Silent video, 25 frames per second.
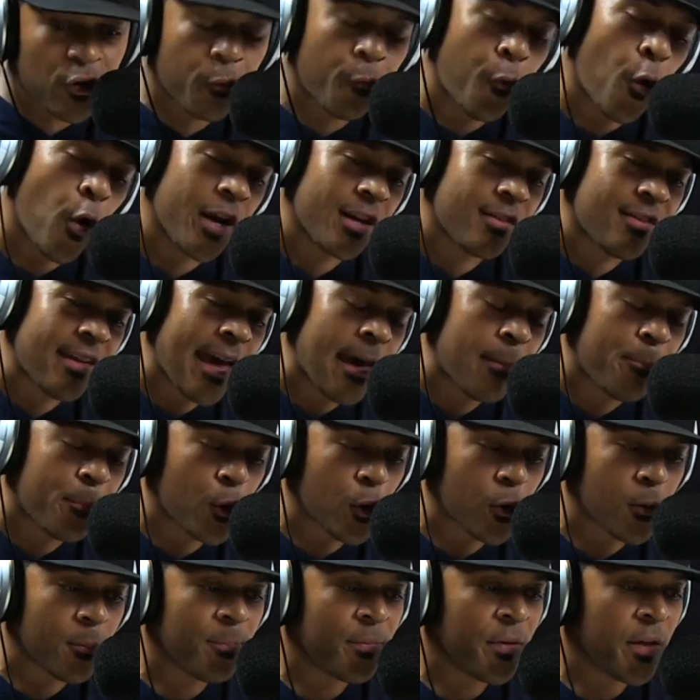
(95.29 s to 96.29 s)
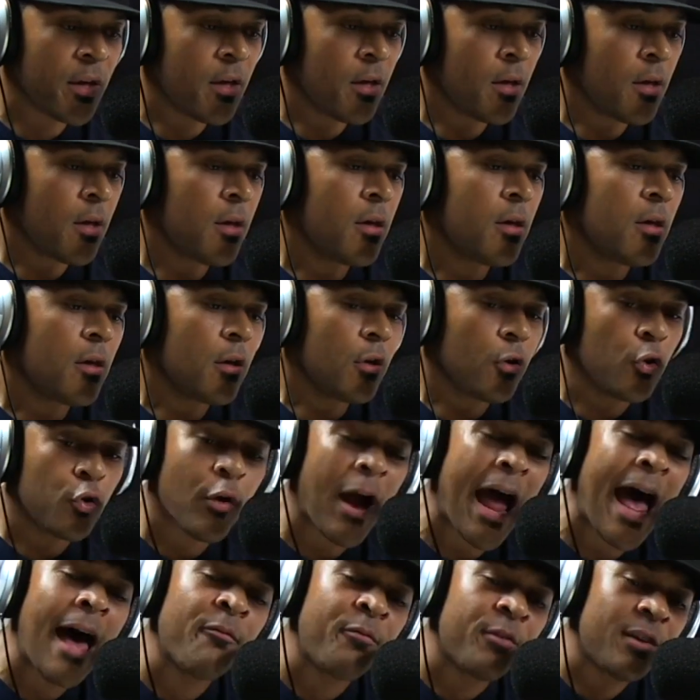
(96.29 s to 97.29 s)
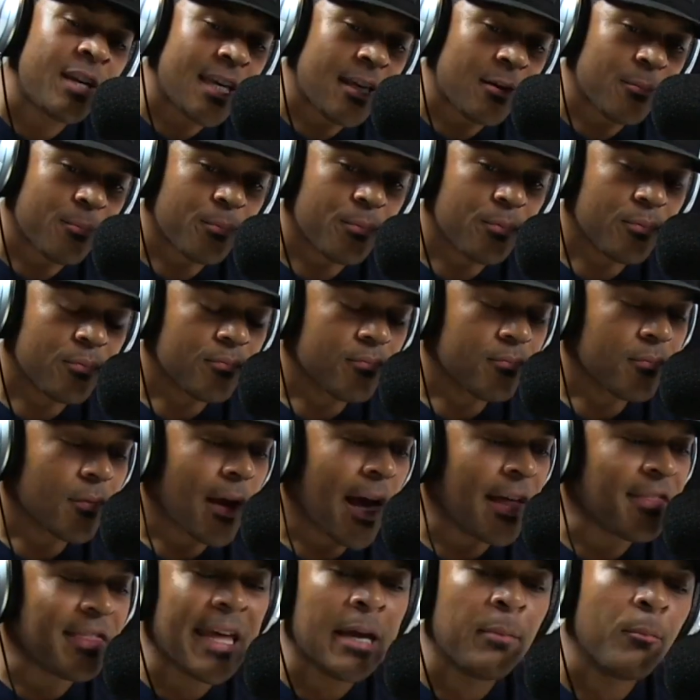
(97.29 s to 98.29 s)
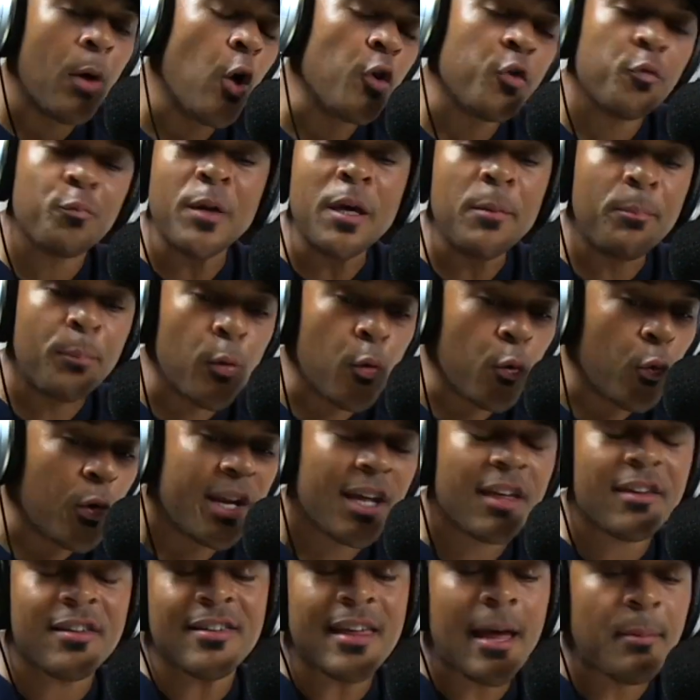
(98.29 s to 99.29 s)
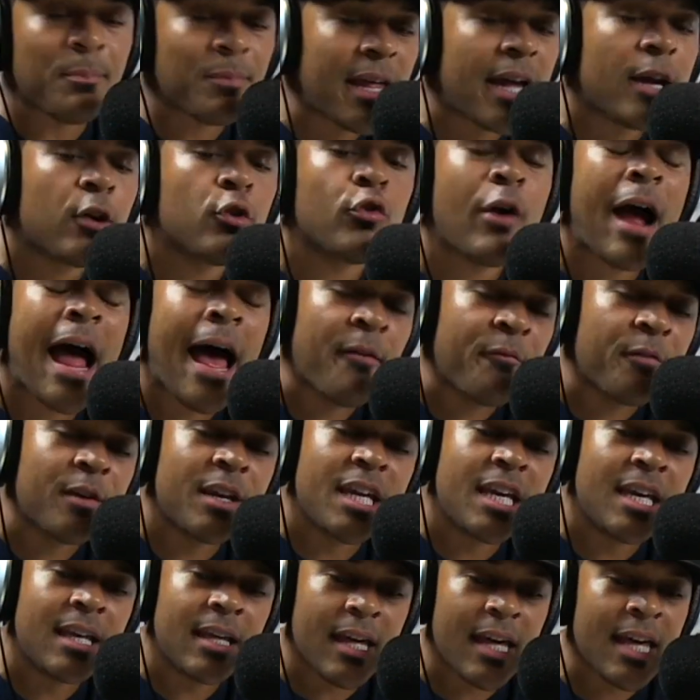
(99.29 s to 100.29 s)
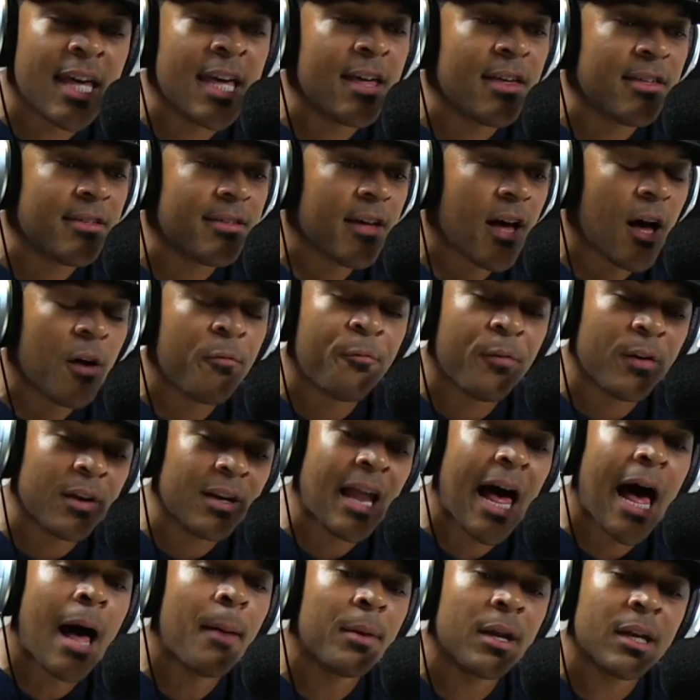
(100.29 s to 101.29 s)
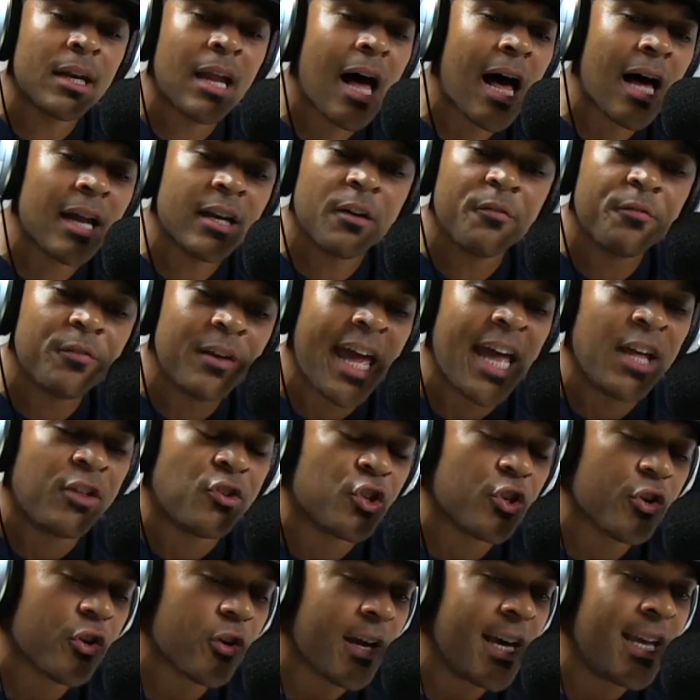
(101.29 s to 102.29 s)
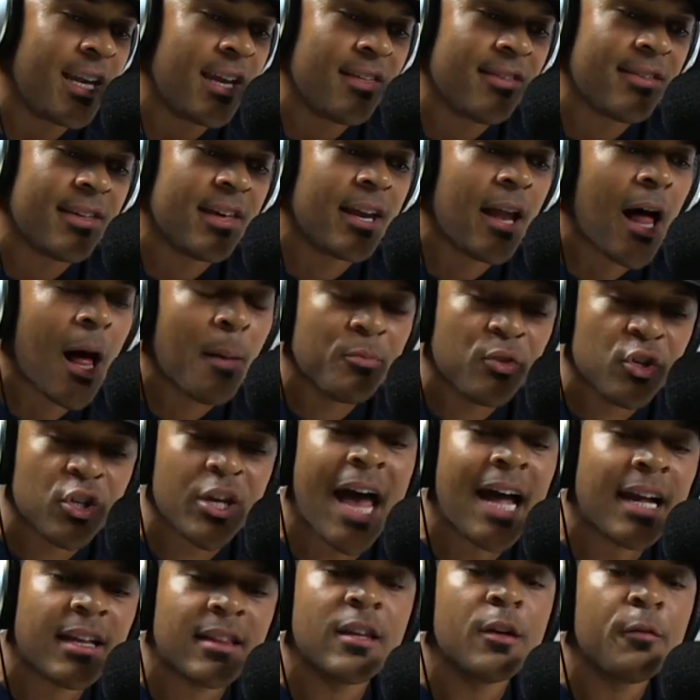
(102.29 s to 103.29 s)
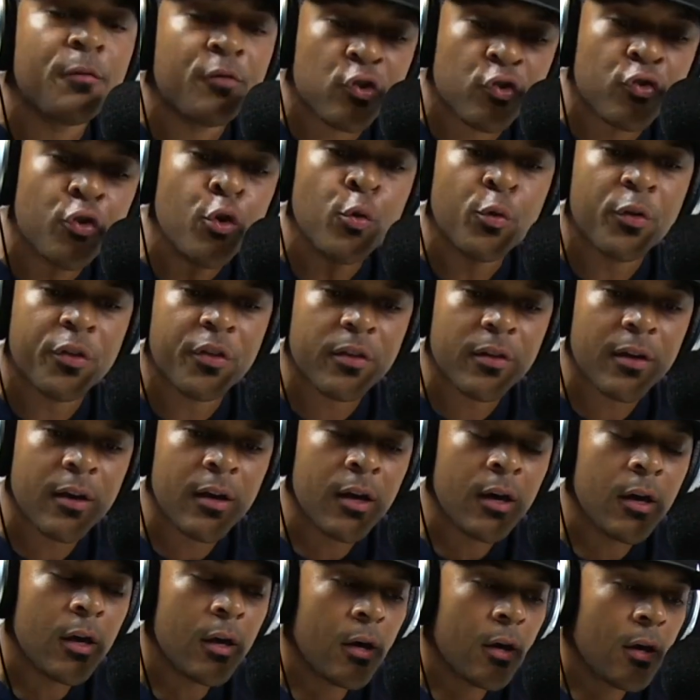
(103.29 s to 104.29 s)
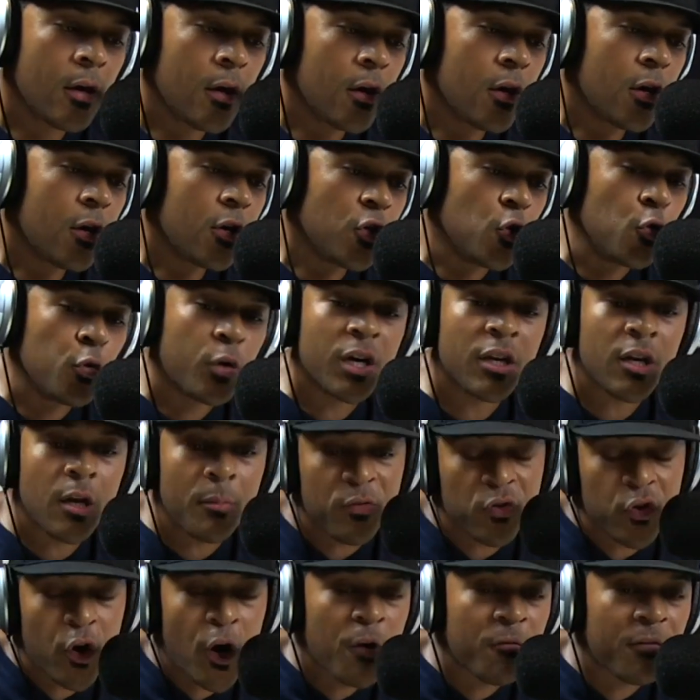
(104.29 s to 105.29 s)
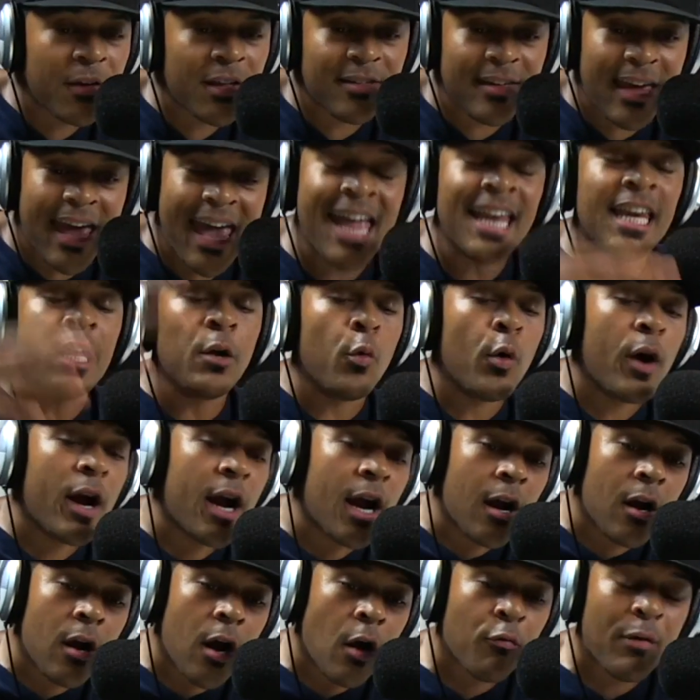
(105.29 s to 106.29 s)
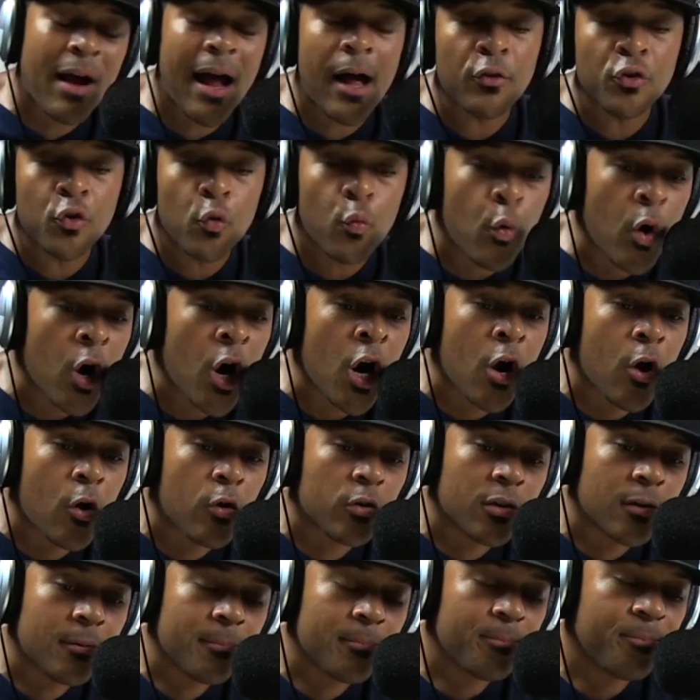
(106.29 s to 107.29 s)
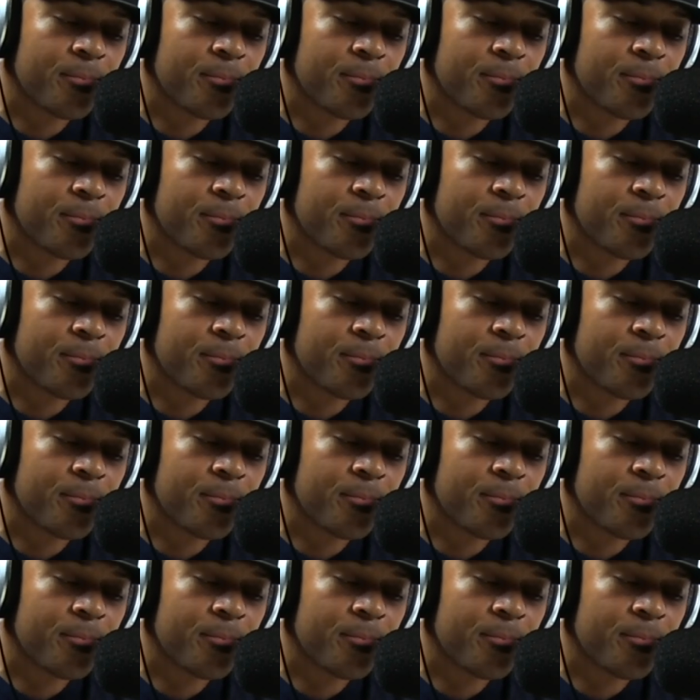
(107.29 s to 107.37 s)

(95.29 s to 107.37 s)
For example, gravity. I think most people would accept that gravity is a phenomenon of nature. It is an objective truth. You can observe it anywhere around the world.